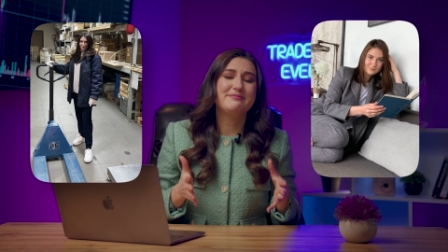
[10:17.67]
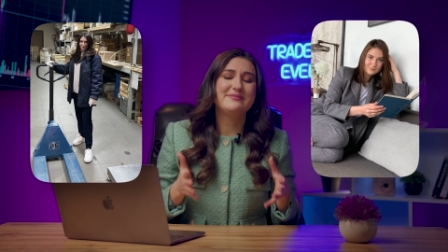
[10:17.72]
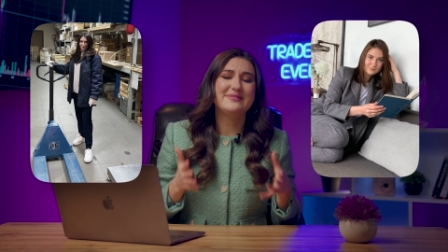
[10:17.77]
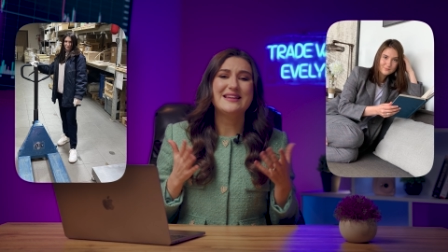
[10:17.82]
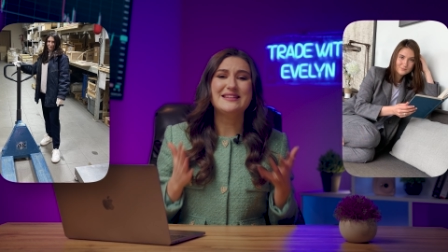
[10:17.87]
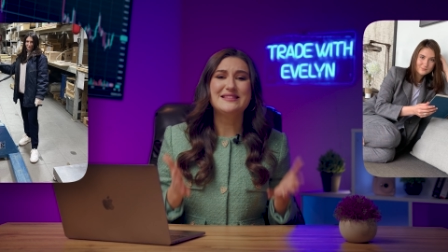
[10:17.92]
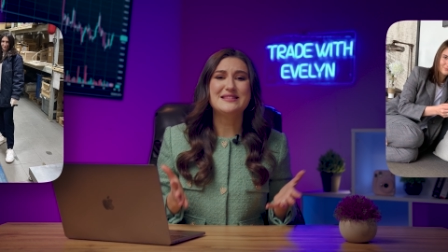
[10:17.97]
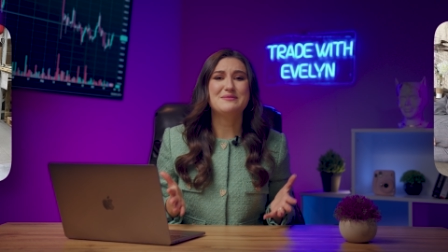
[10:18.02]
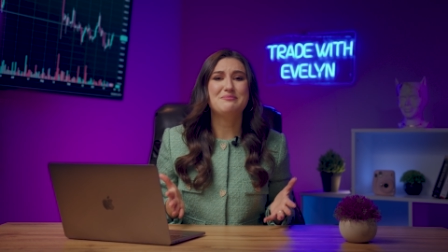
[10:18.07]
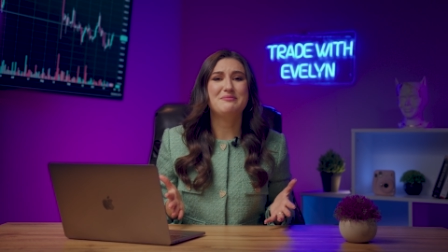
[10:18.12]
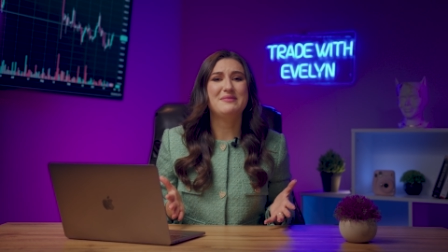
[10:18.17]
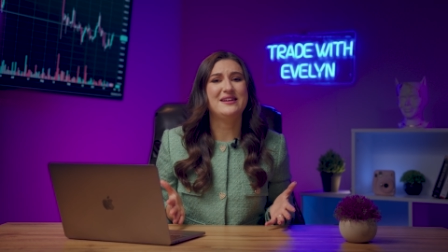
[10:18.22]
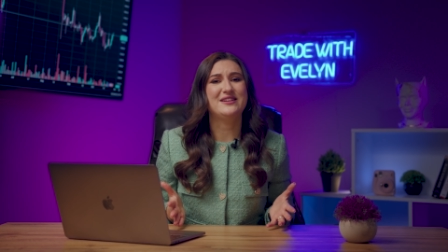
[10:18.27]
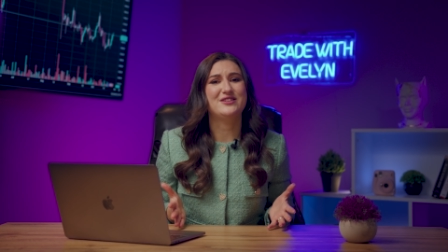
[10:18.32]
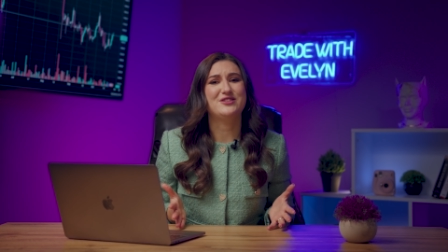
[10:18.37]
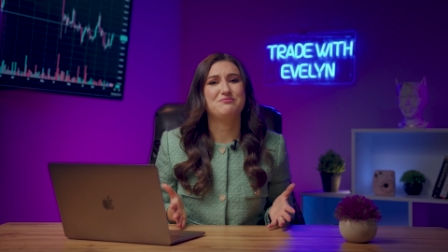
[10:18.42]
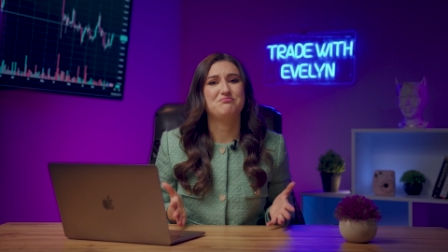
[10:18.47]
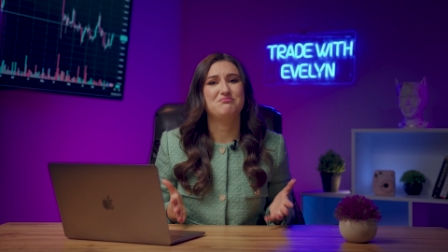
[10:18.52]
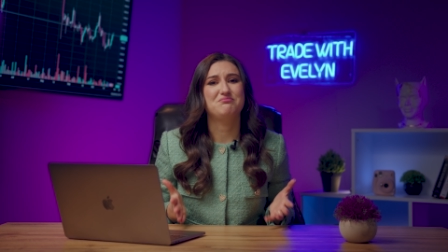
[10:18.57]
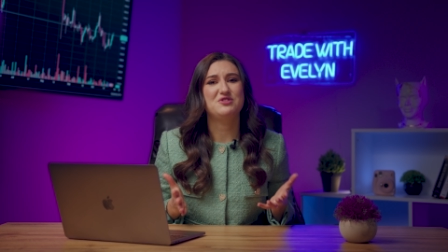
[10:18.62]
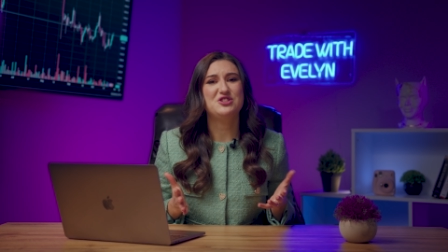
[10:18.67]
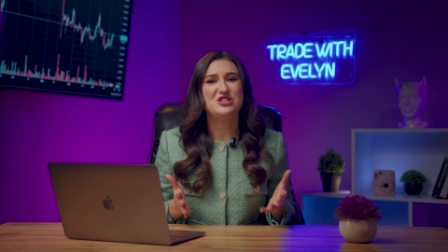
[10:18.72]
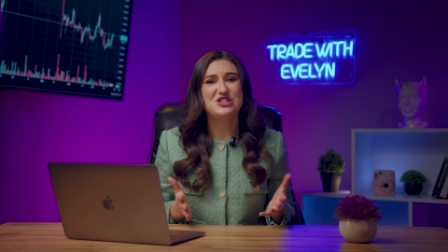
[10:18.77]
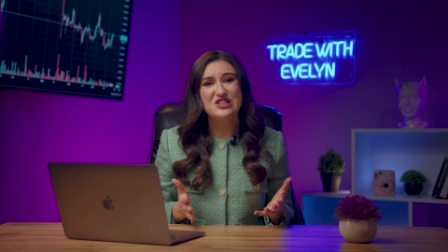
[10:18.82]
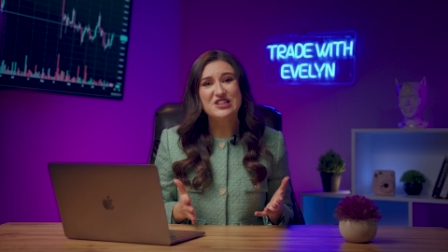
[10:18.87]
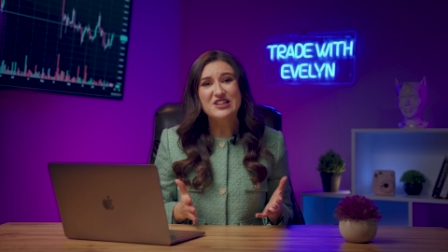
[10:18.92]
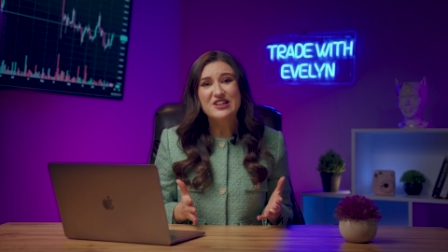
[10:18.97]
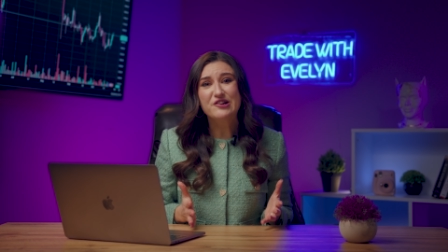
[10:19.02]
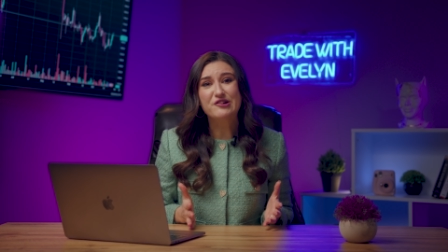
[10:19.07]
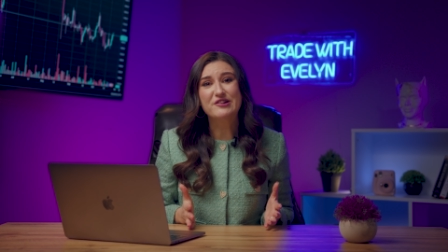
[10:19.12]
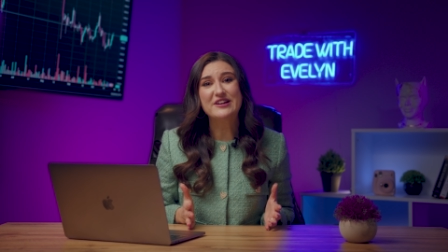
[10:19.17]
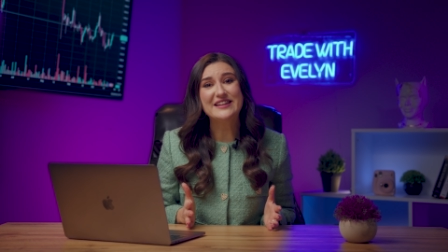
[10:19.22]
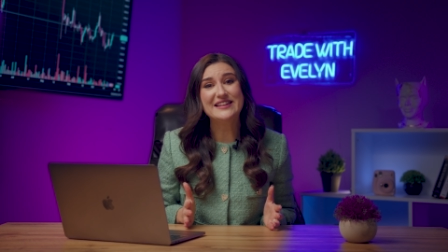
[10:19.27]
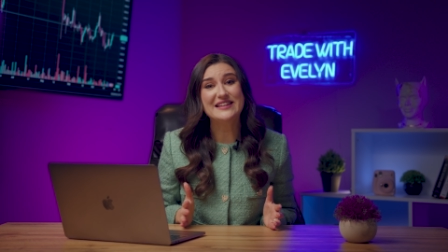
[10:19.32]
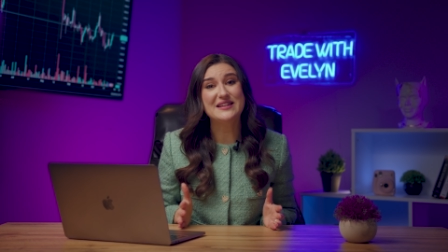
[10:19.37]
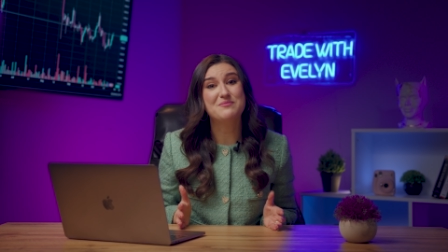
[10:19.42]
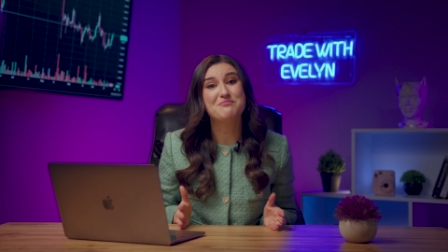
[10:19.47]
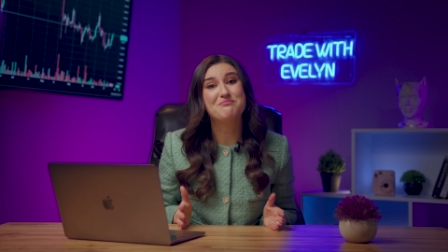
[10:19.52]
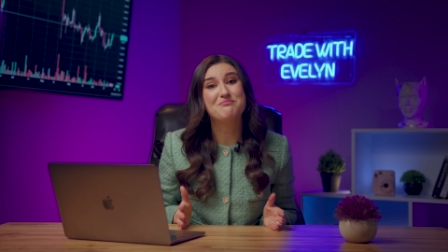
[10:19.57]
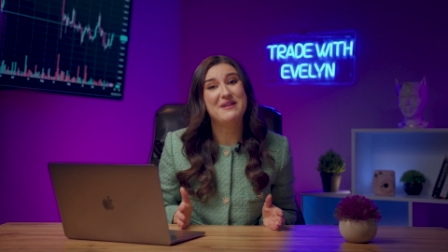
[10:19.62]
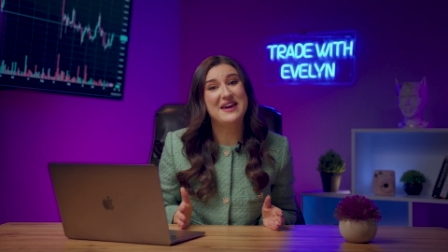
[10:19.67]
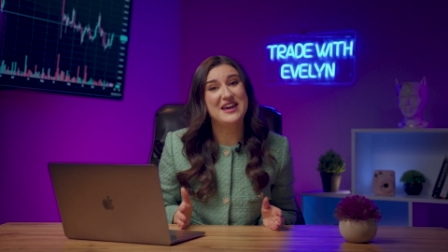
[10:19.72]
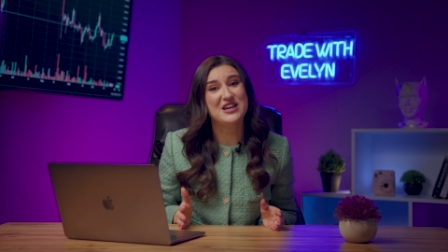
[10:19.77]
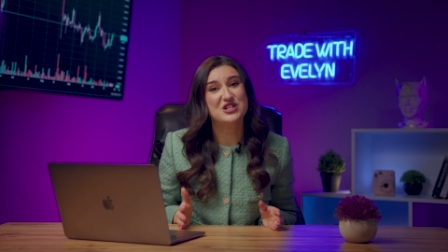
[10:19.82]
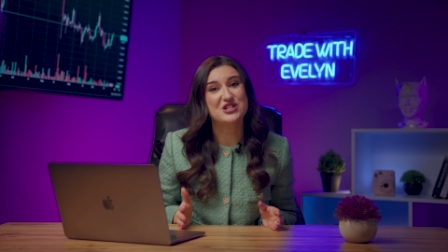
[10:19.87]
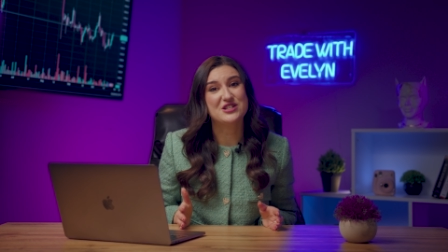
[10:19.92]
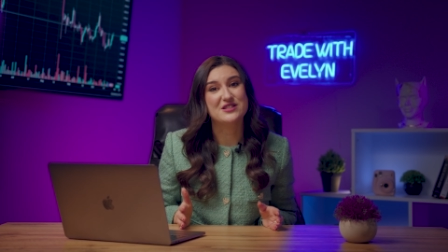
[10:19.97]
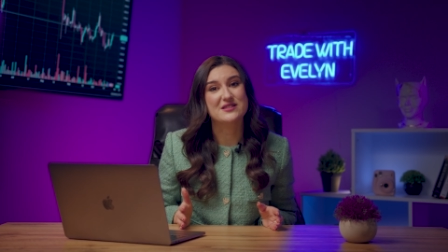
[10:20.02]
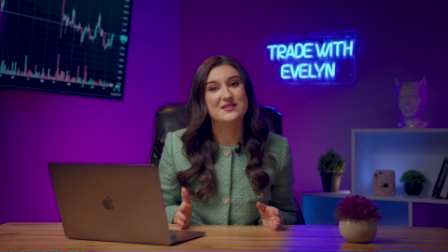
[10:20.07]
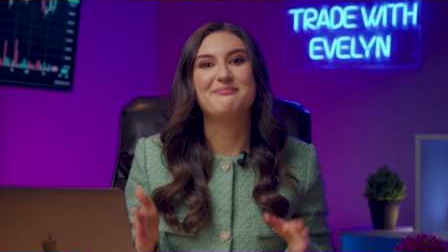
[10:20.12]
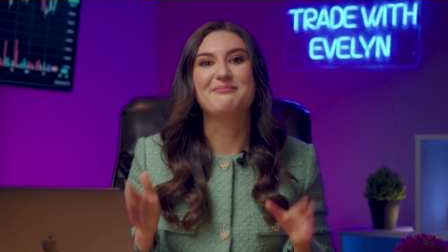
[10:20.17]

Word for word: let's admit, sheer greed and impatience.